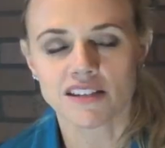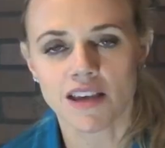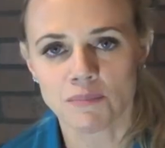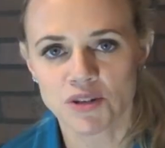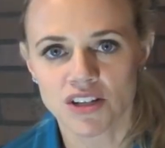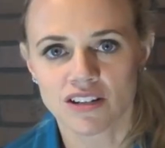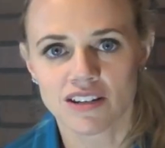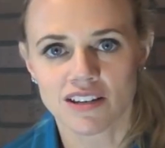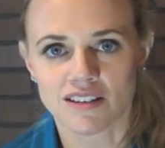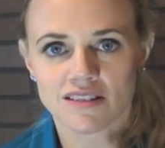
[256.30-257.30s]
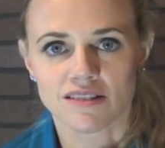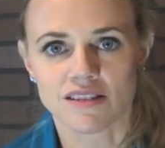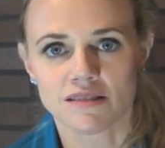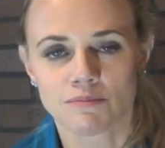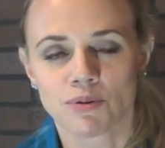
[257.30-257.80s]
exception
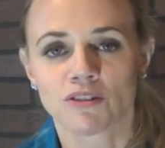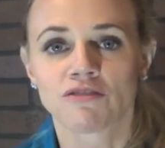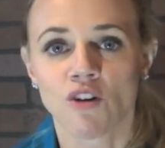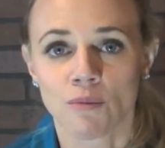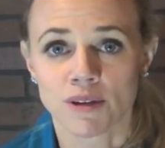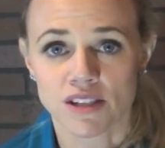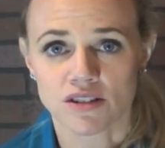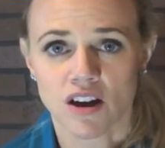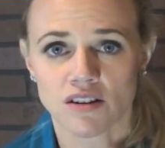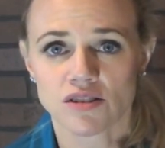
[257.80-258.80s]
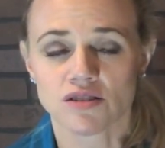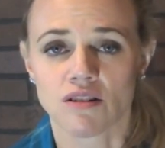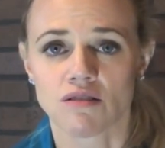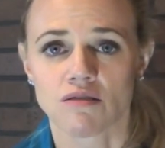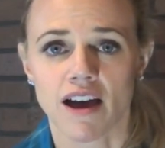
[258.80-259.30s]
is performance dogs,
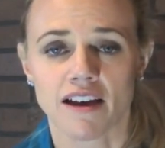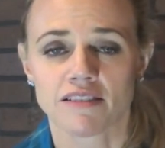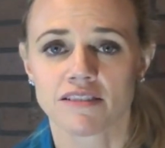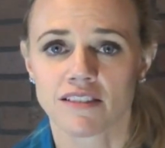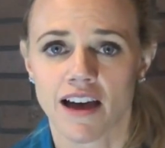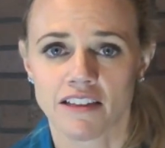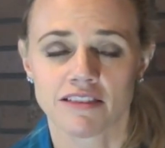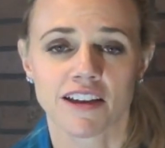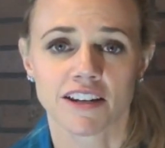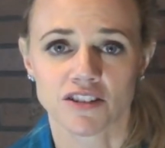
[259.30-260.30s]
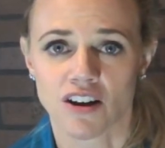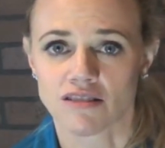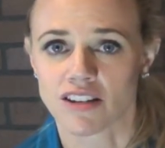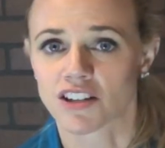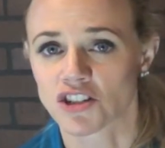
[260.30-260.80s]
so athletic
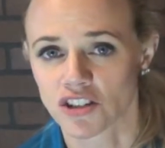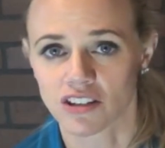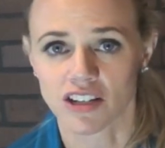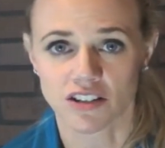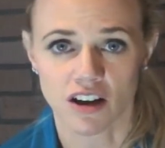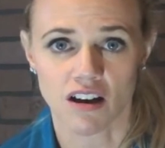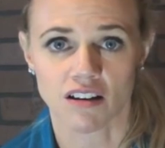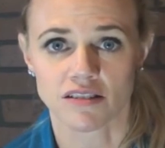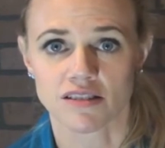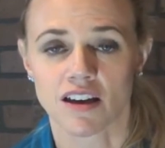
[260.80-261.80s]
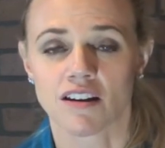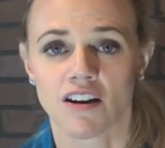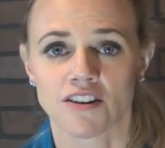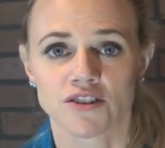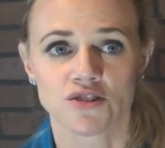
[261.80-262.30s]
dogs like agility dogs
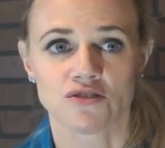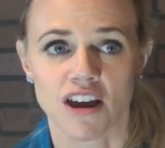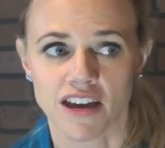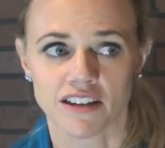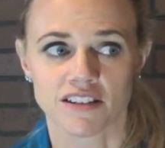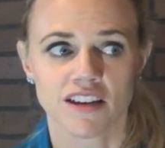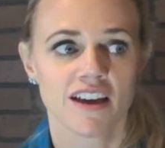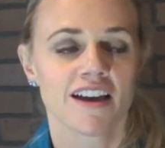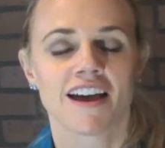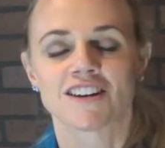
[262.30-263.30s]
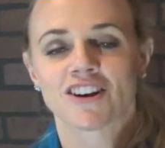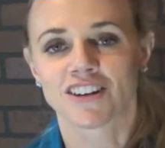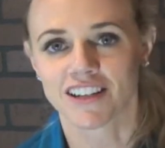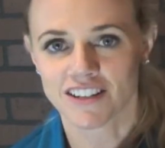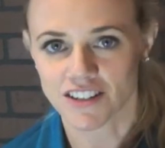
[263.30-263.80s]
that are trained and
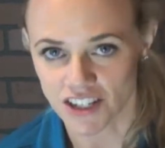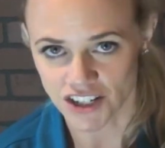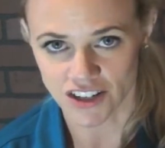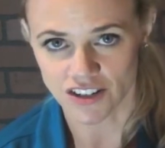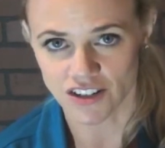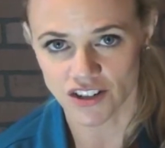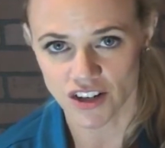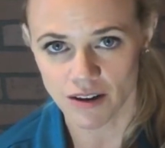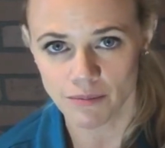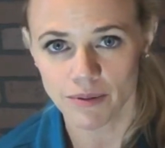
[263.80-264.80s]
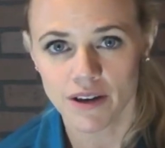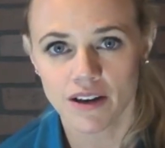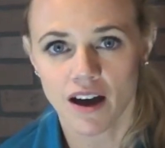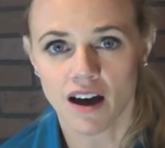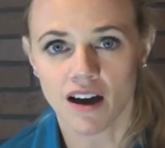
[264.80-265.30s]
are conditioned to jump.
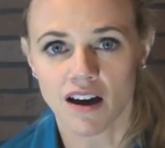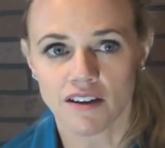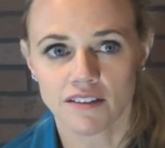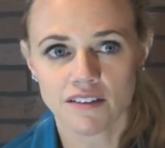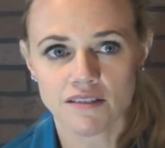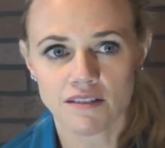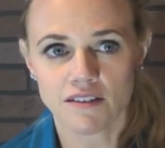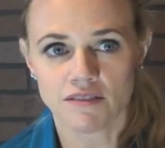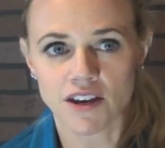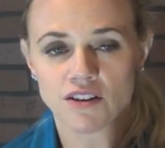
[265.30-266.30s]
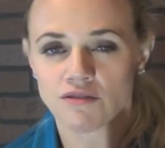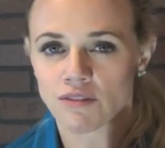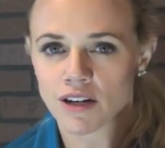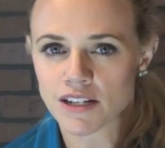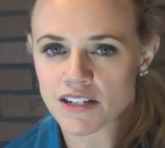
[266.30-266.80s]
They don't
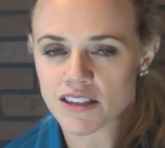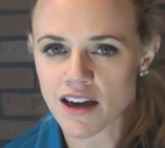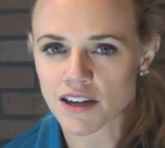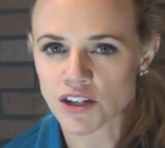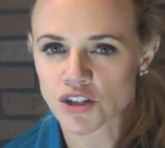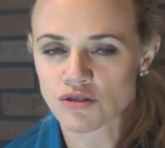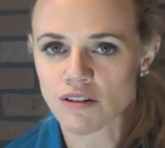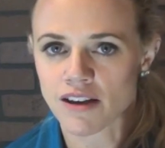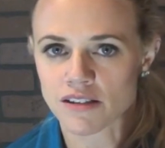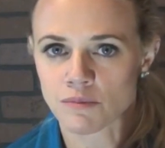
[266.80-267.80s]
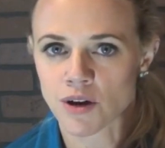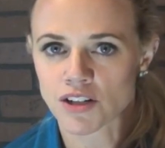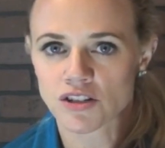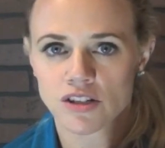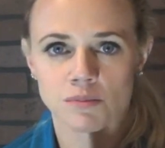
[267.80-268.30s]
run into that issue as
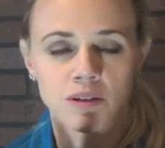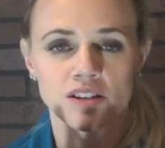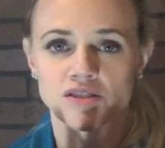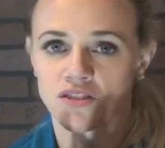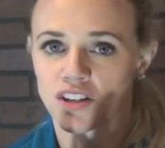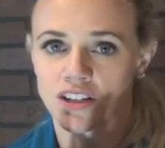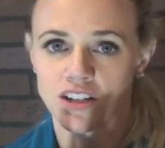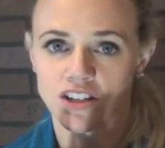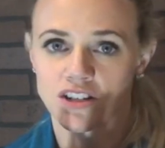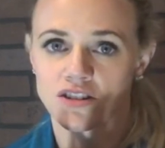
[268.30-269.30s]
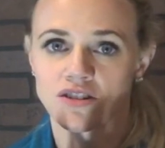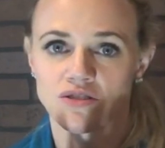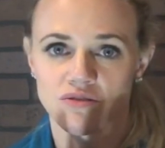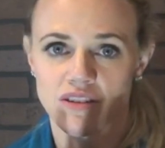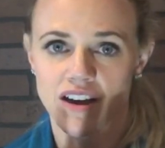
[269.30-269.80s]
much just because they're conditioned
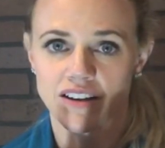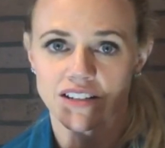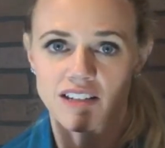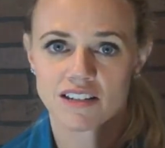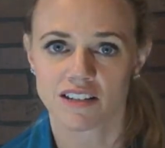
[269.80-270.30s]
to do that.